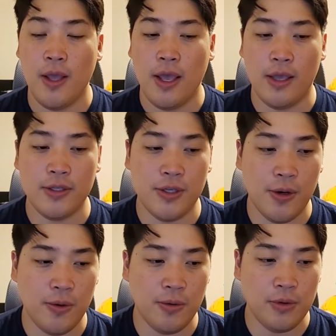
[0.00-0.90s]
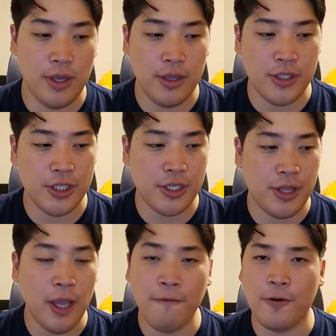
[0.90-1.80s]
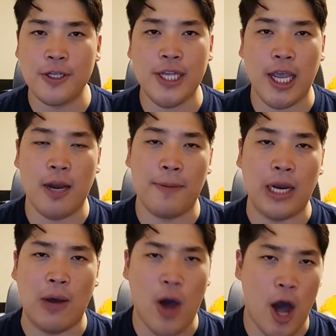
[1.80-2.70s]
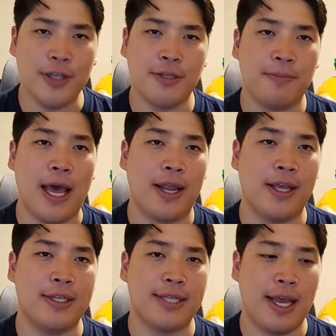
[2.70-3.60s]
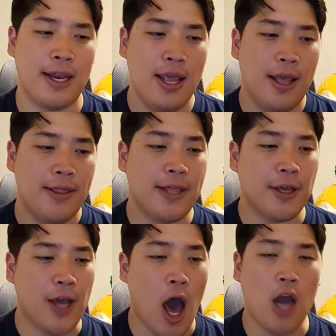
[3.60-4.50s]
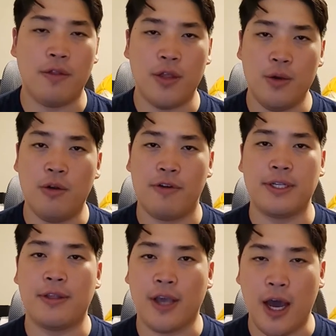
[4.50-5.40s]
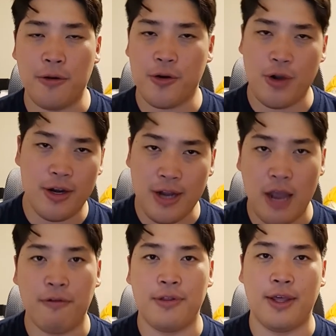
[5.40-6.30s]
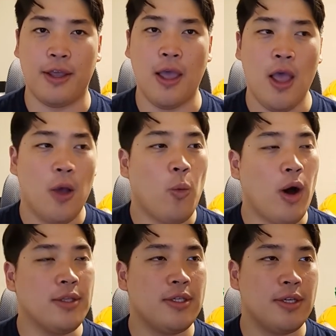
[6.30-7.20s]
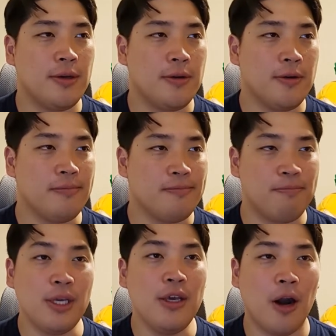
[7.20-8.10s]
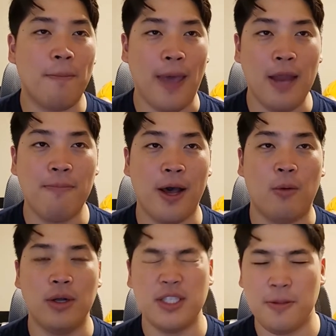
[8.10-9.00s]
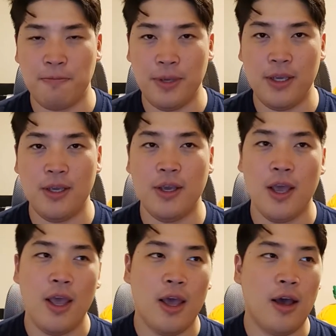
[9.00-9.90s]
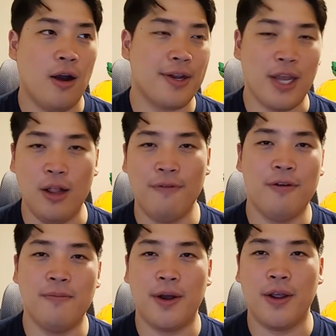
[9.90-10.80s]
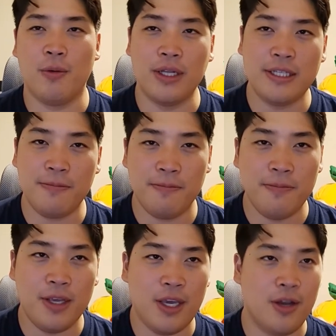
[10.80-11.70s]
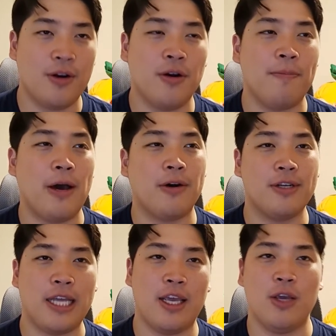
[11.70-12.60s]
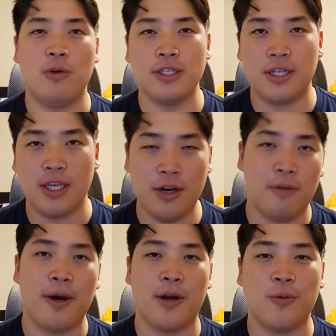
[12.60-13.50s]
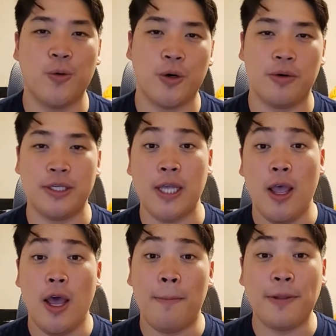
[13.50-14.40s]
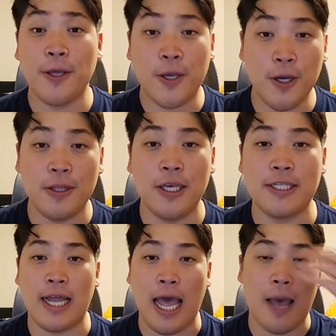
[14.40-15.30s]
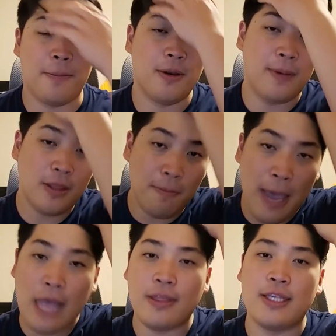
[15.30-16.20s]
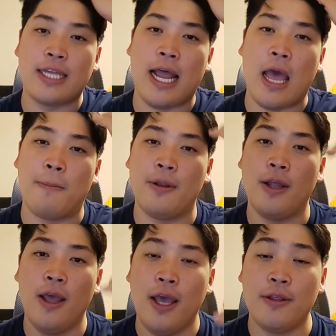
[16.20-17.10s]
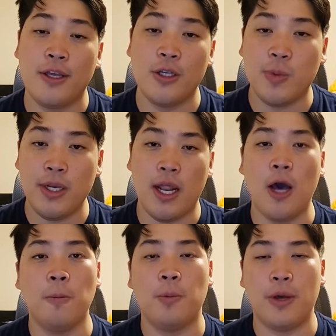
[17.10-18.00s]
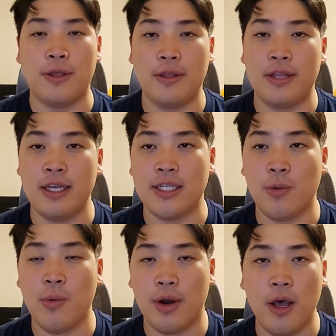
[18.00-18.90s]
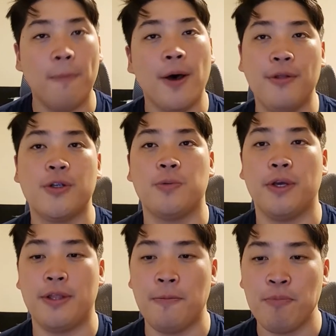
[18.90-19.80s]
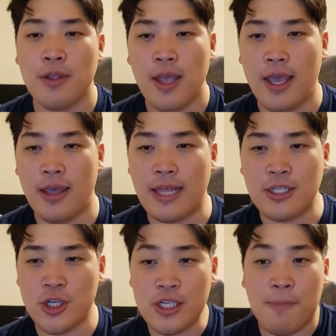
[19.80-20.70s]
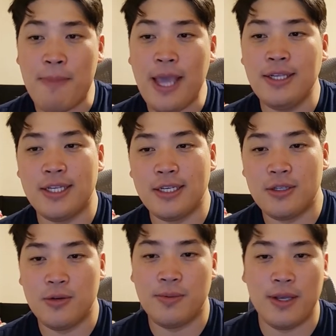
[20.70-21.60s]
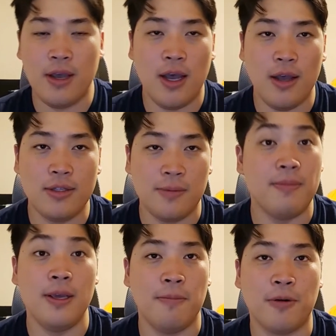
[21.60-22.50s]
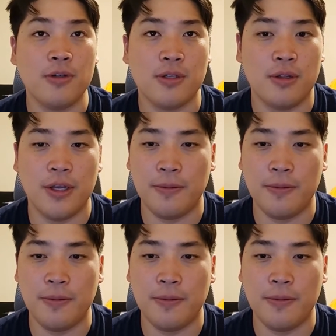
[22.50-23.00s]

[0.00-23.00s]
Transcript: And so just think for a second about how awesome that is that that the God of the universe, the God who created everything wants to be our pen pal, wants to be uh, our telephone buddy, wants to hear about our day. He wants to hear about our worries, about the good things happened, about the bad things that happened, the things we need help with and the things that we want to help others with. That's just amazing to uh, to me personally.